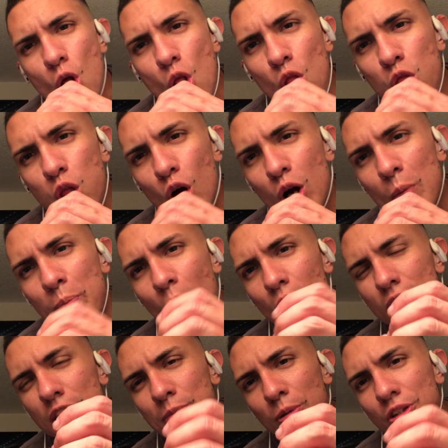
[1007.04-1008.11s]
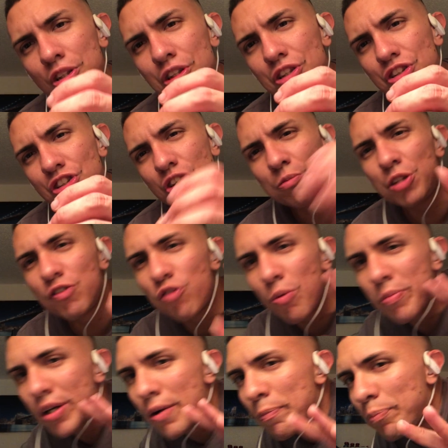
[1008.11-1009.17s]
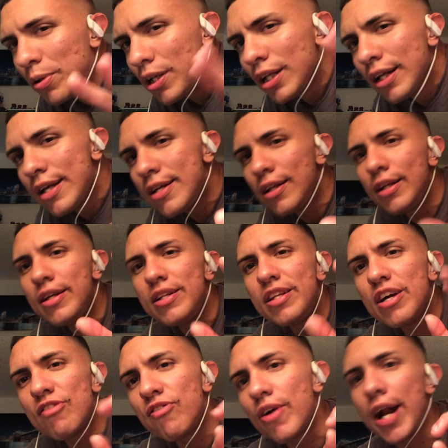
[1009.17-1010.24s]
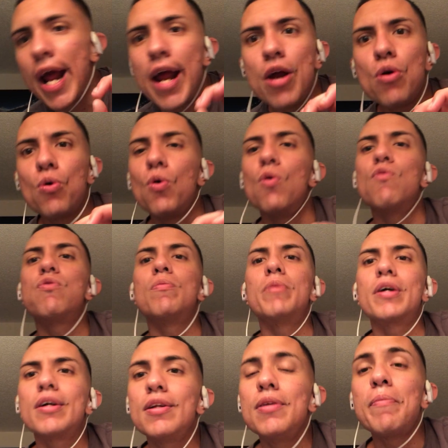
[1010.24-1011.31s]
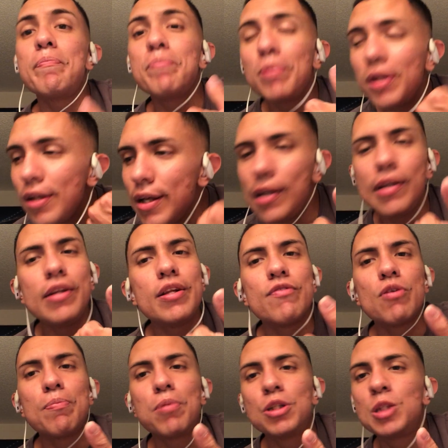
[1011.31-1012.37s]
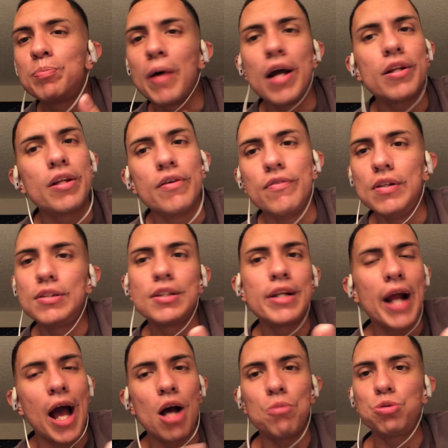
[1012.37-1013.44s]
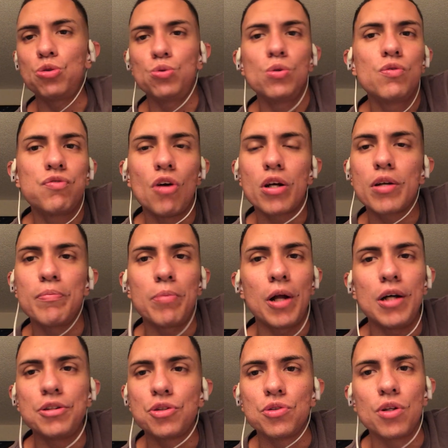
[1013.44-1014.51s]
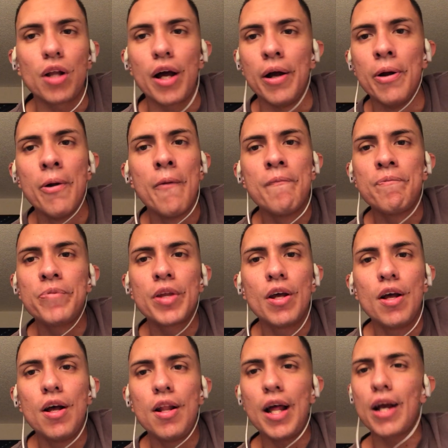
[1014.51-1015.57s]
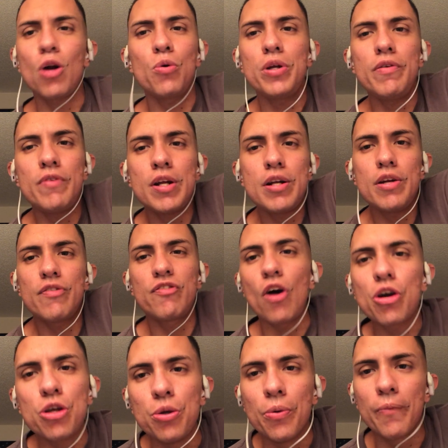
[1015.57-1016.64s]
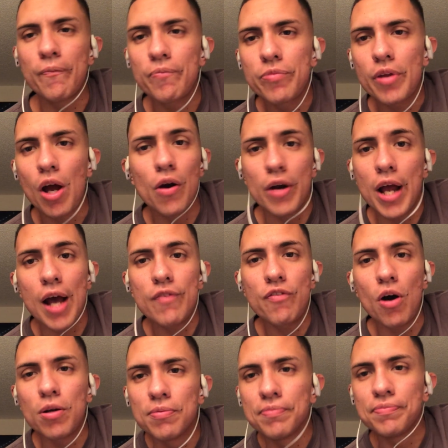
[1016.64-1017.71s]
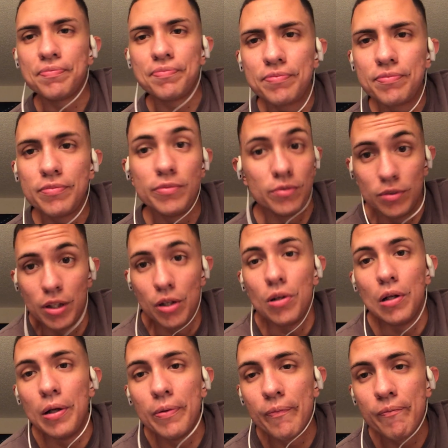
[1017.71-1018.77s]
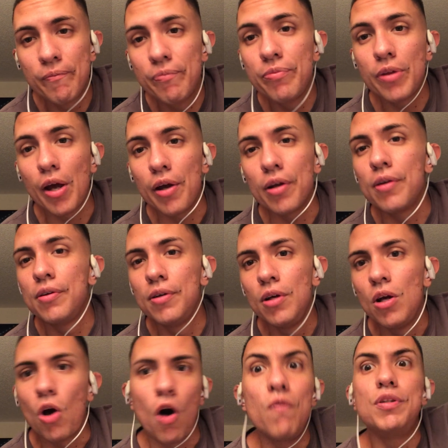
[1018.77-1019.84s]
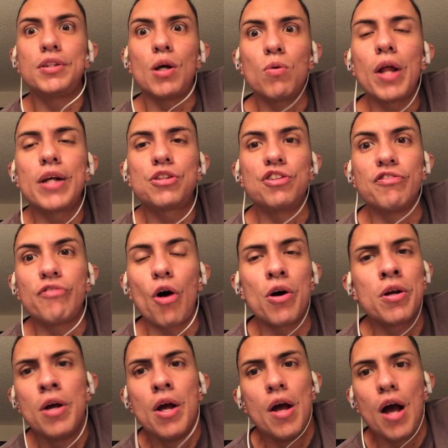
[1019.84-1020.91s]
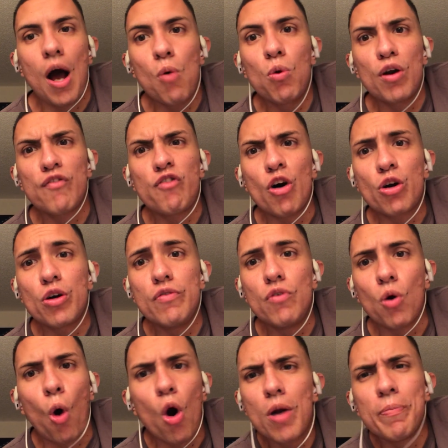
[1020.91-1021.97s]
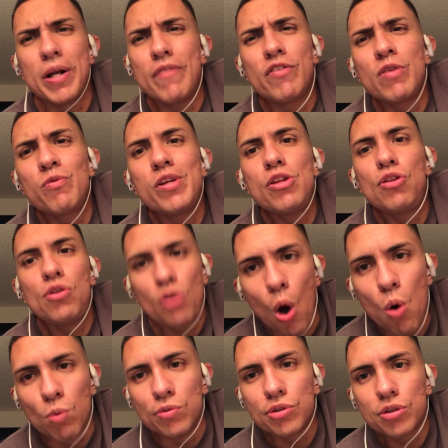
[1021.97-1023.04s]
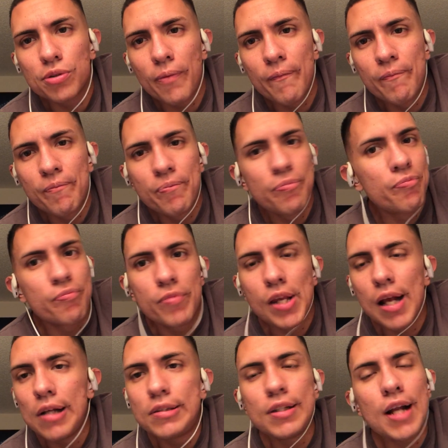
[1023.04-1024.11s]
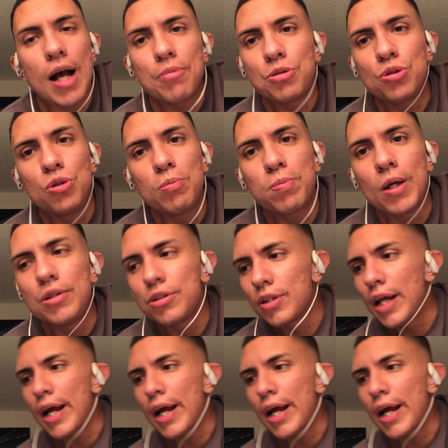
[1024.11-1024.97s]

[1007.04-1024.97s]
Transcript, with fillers: look upon this particular subject from a completely different angle, from a completely different perspective. It's an absolute fucking pleasure. Like, like I don't even need to fuck you. I already had fun, literally. Like, obviously, I would like to fuck. I want to fuck her even harder. But even if we don't, it's an absolute pleasure.